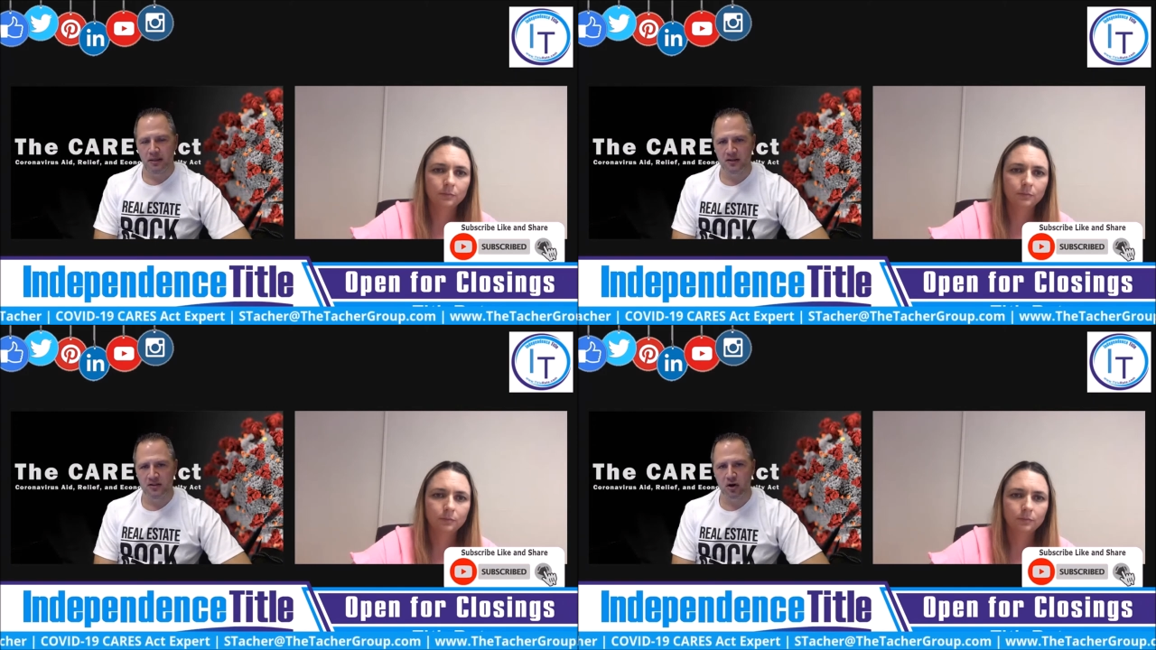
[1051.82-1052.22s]

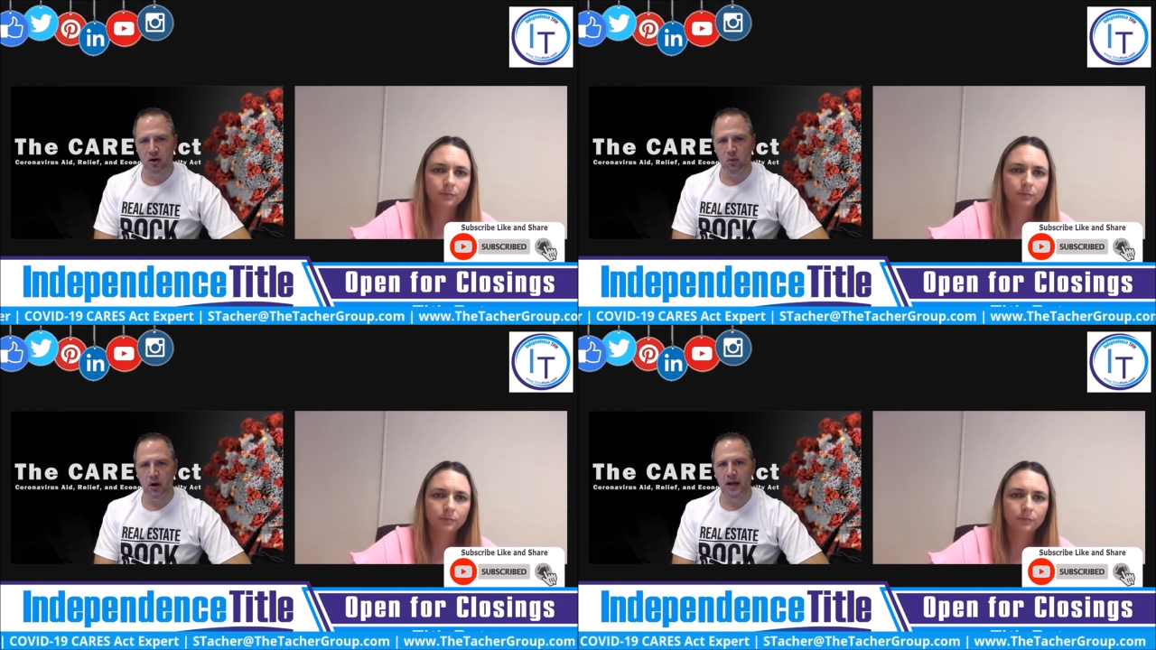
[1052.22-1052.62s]
Speaker 1: Things are going
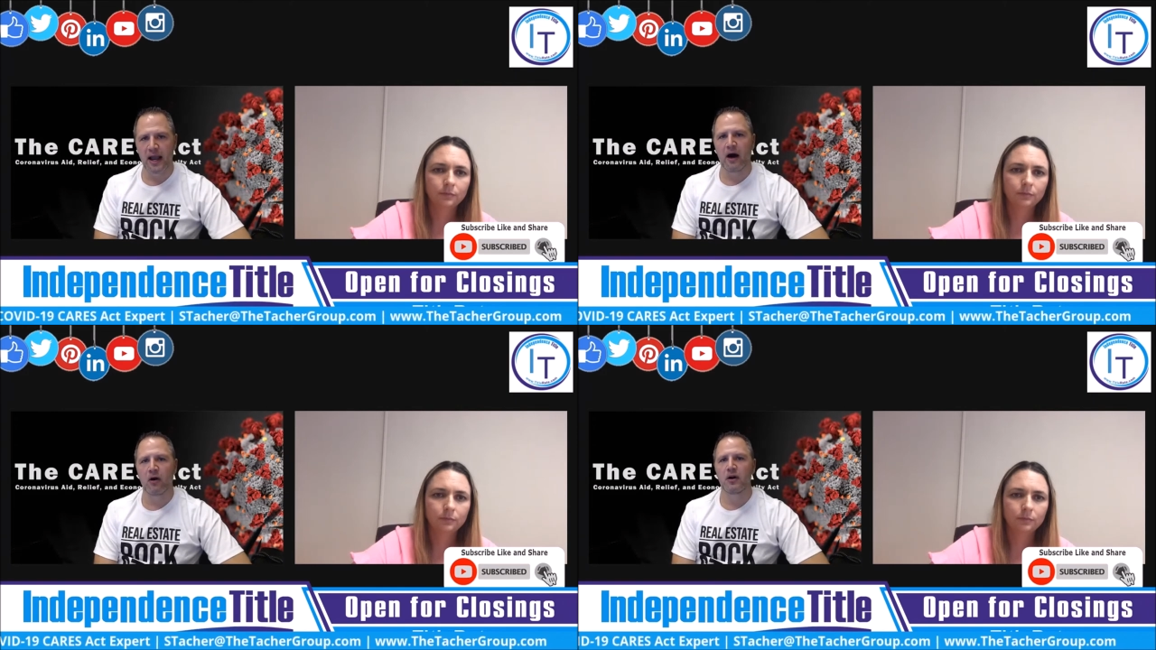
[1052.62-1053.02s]
to work
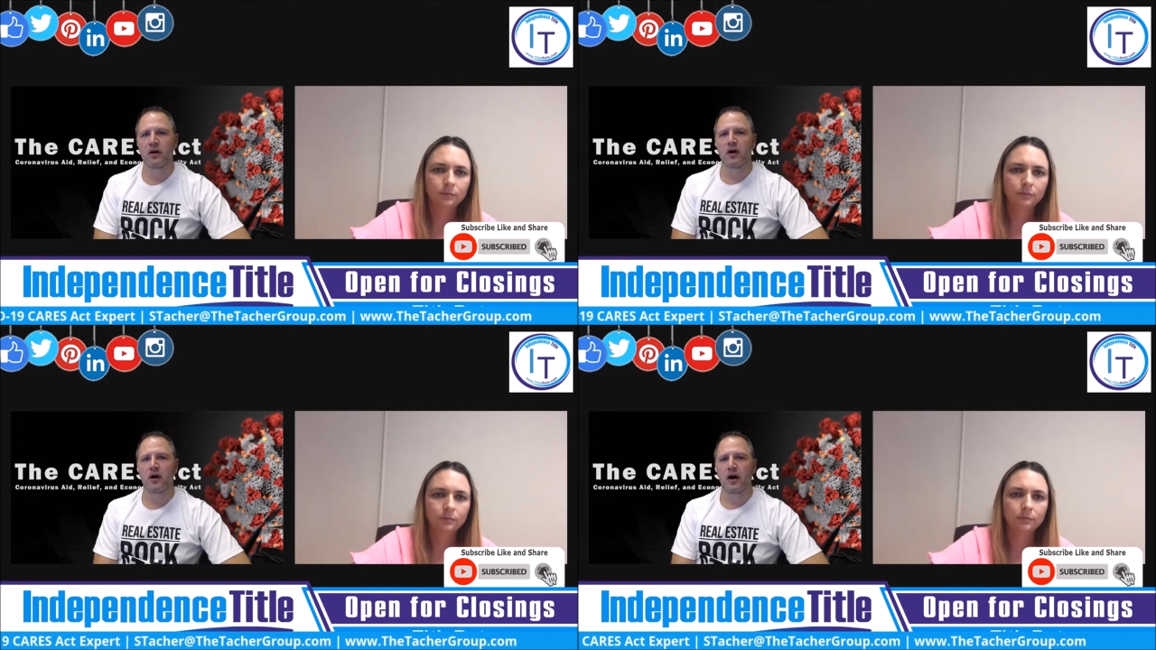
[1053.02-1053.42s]
out,
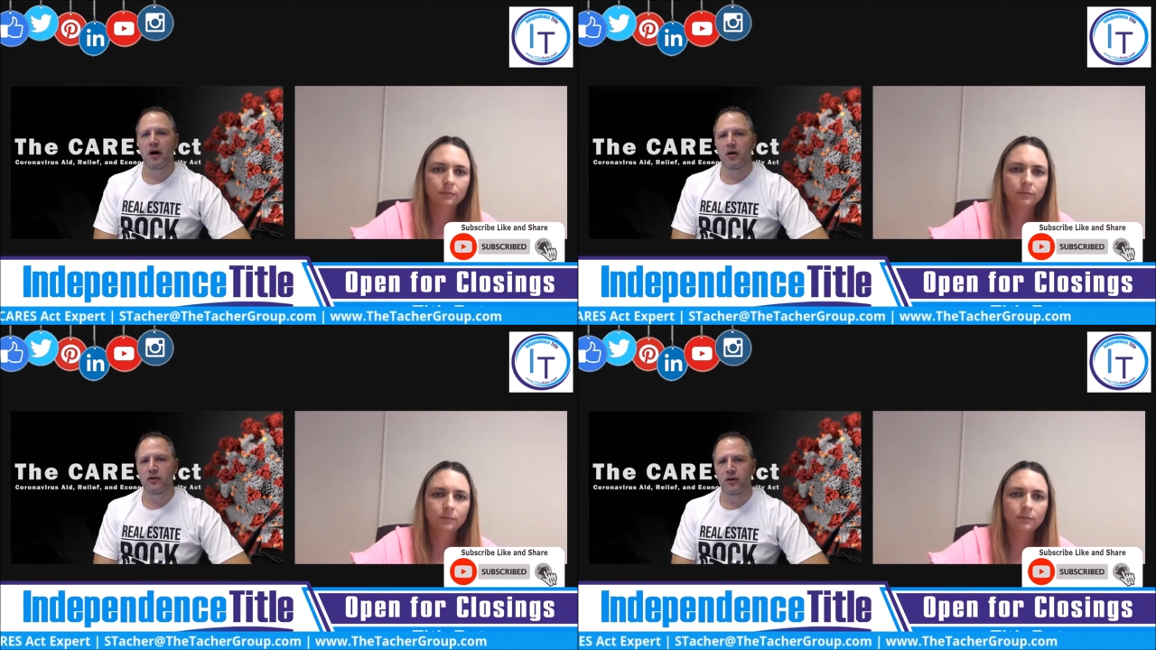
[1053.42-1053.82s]

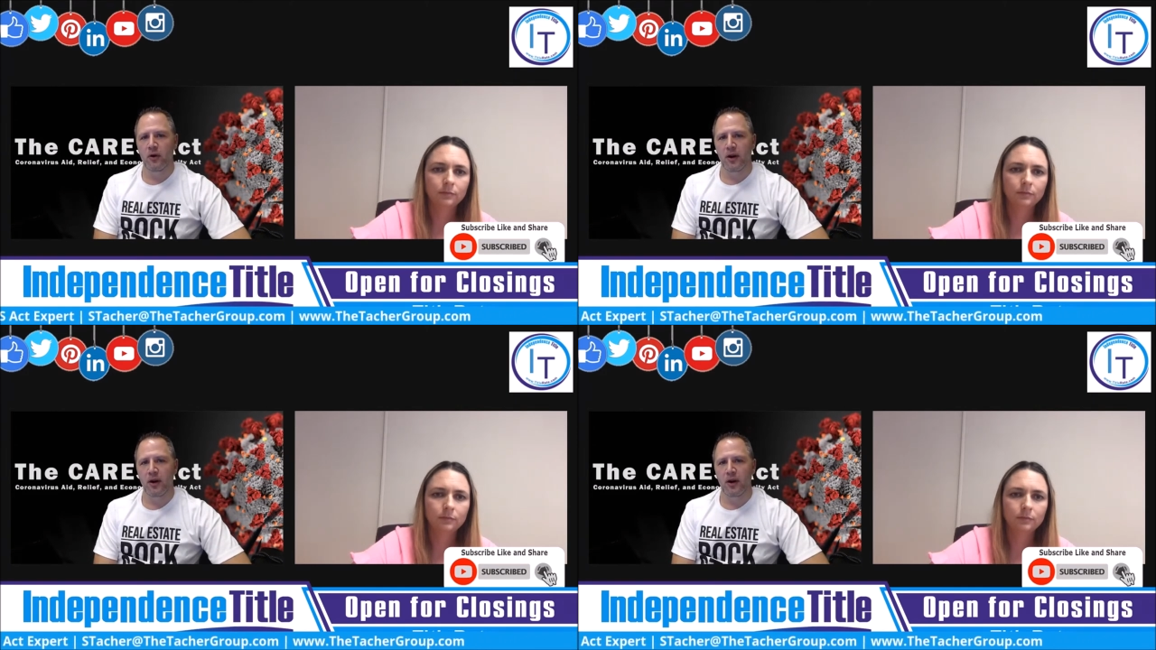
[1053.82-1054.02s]
you know,